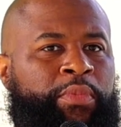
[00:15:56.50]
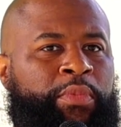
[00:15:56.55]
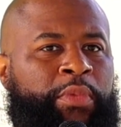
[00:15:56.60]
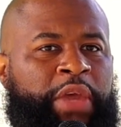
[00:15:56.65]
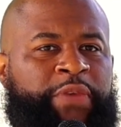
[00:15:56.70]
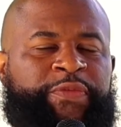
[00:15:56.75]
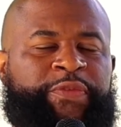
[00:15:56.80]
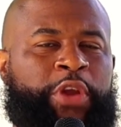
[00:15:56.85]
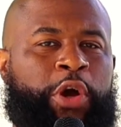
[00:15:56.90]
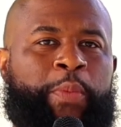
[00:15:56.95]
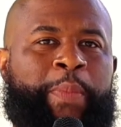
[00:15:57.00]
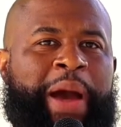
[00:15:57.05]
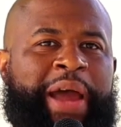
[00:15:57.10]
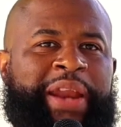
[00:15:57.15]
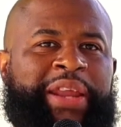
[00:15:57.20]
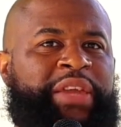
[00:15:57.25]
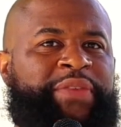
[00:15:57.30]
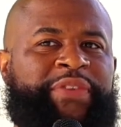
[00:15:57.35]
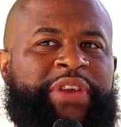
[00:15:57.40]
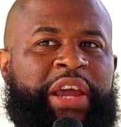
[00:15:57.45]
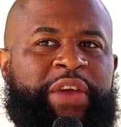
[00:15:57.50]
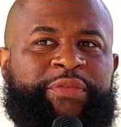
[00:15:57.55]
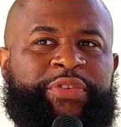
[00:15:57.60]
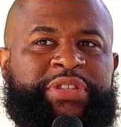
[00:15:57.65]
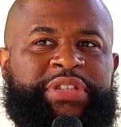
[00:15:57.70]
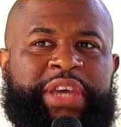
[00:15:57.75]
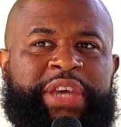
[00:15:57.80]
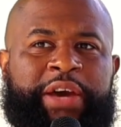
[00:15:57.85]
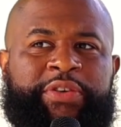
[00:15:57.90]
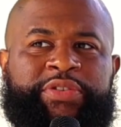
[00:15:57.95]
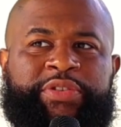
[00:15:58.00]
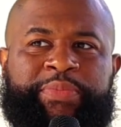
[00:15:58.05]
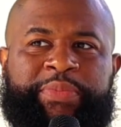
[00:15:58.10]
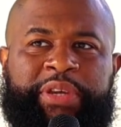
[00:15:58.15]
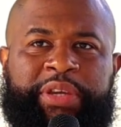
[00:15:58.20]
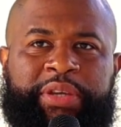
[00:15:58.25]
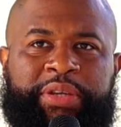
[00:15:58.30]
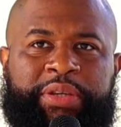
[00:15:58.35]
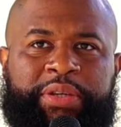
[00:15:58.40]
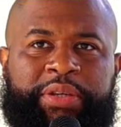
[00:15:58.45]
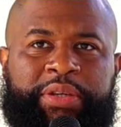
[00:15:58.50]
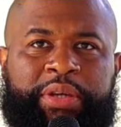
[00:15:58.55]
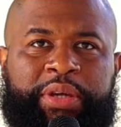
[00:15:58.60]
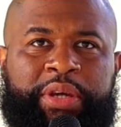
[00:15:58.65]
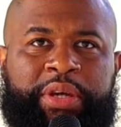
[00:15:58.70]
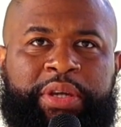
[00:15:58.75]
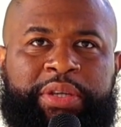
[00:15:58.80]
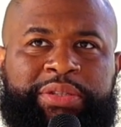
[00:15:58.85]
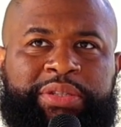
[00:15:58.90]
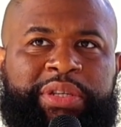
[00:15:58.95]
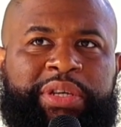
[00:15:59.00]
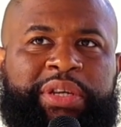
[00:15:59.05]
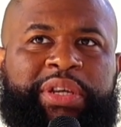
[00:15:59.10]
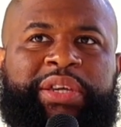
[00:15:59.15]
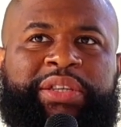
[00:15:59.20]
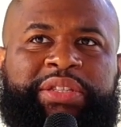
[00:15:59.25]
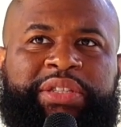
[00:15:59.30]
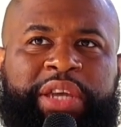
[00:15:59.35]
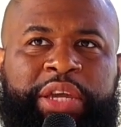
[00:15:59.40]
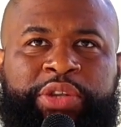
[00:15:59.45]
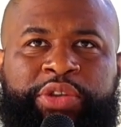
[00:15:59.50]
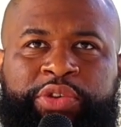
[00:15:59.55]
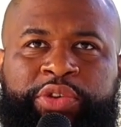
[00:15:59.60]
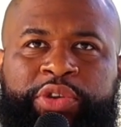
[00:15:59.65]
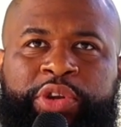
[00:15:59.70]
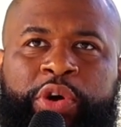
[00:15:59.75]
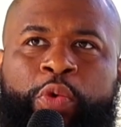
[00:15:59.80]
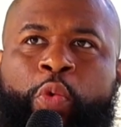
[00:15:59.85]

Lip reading: if nobody even ever tells me, to continue to